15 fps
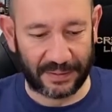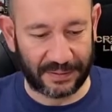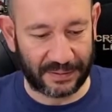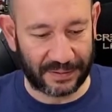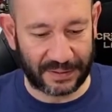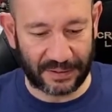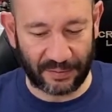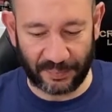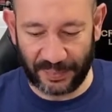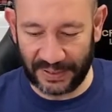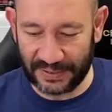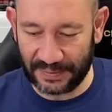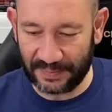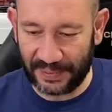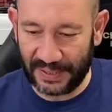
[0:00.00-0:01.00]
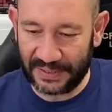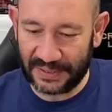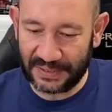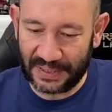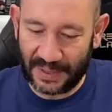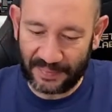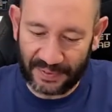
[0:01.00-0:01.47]
Just little bits and
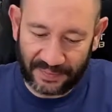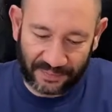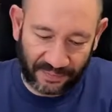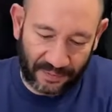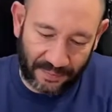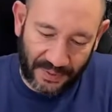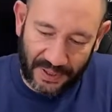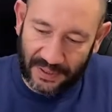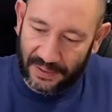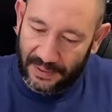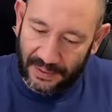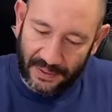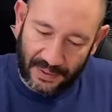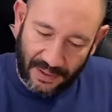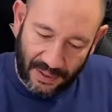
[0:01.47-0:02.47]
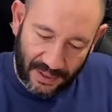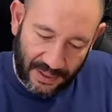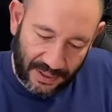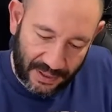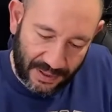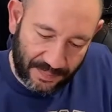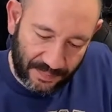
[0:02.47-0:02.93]
pieces happen from it.
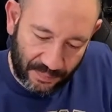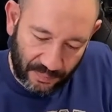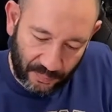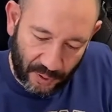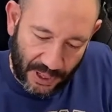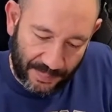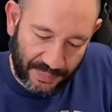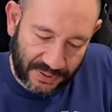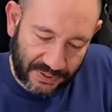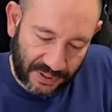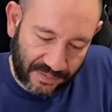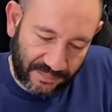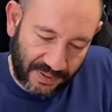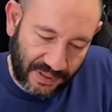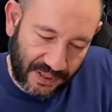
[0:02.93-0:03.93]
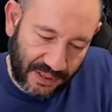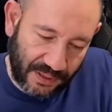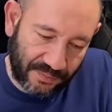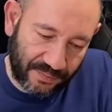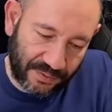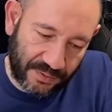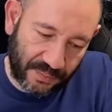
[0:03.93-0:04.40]
What happens over
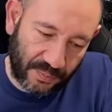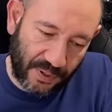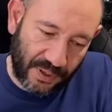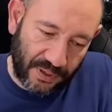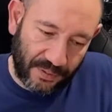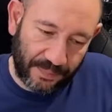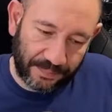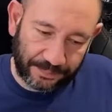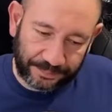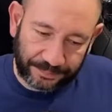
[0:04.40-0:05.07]
here as well,